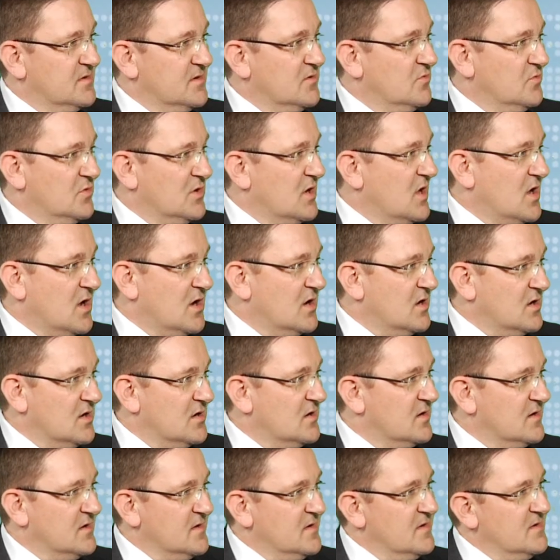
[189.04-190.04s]
no
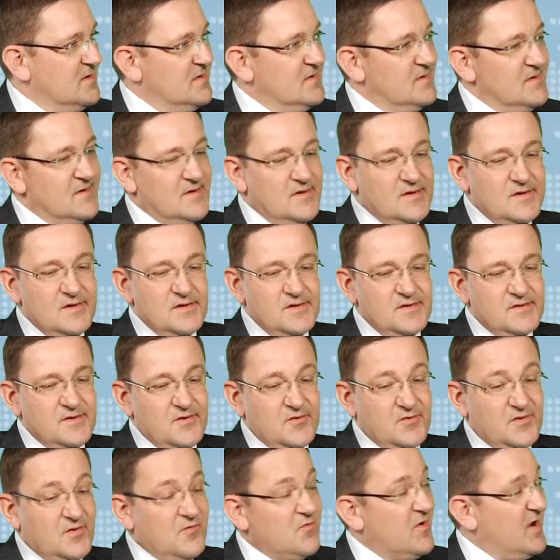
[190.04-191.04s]
longer
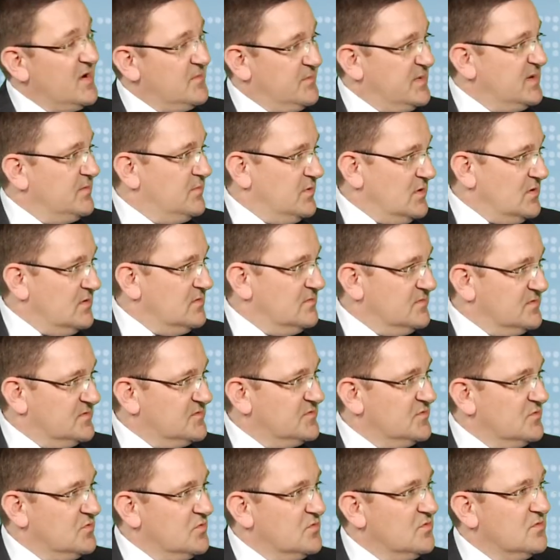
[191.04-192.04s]
the right people.
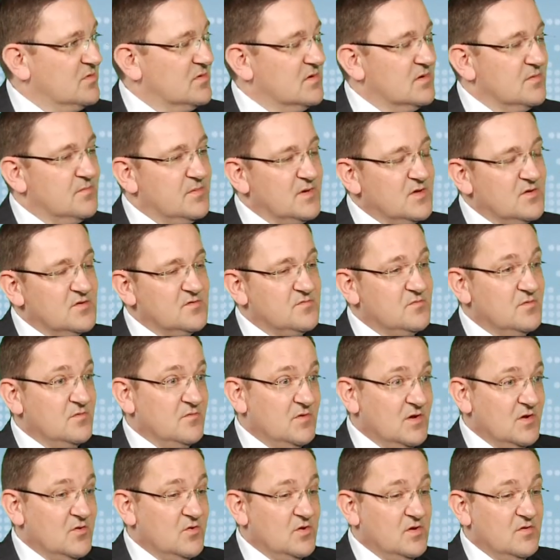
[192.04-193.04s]
So because we
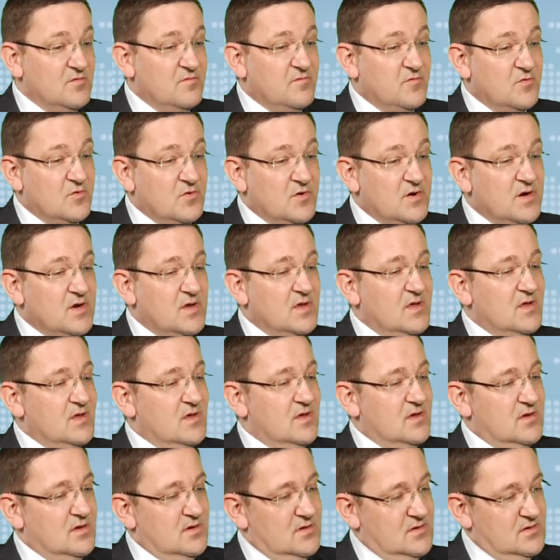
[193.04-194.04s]
were looking for
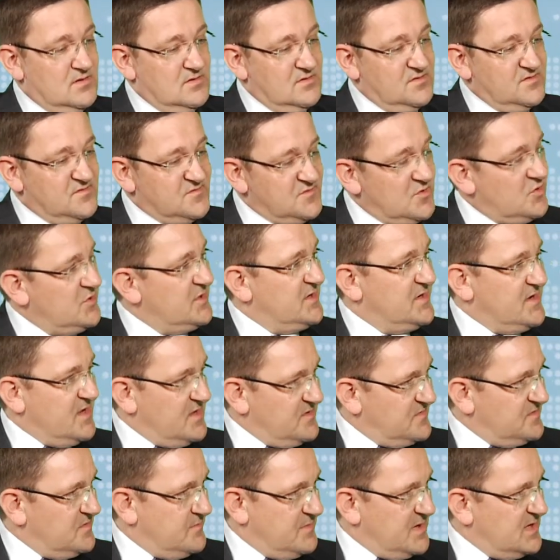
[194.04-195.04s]
solid
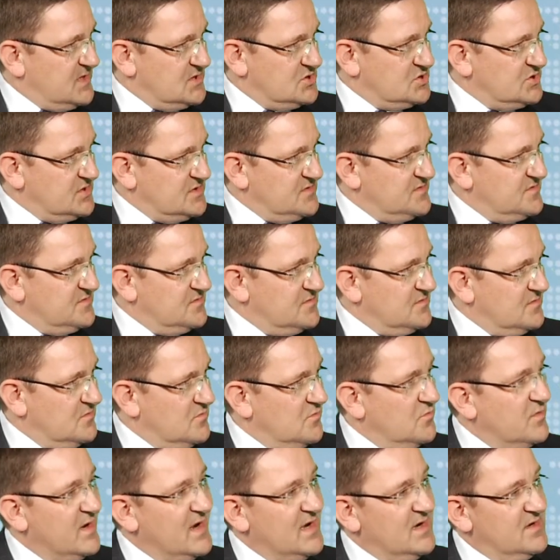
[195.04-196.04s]
asset managers,
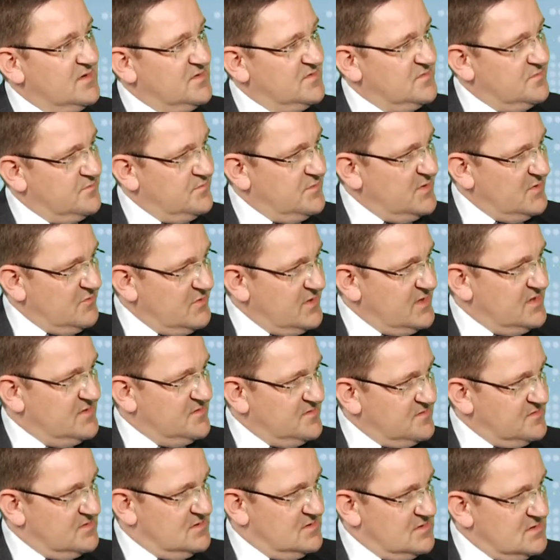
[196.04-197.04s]

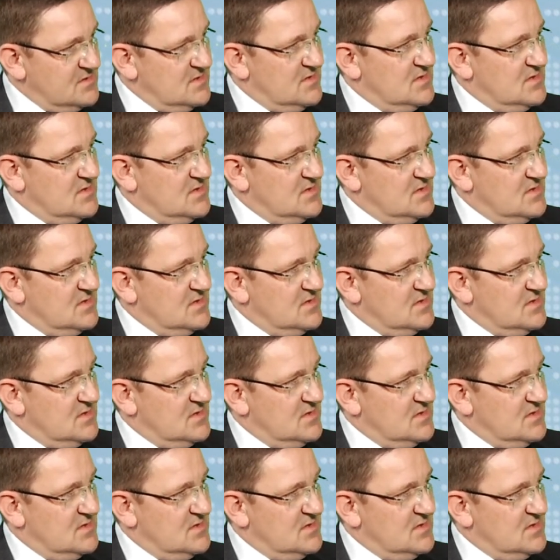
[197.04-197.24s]
well-experienced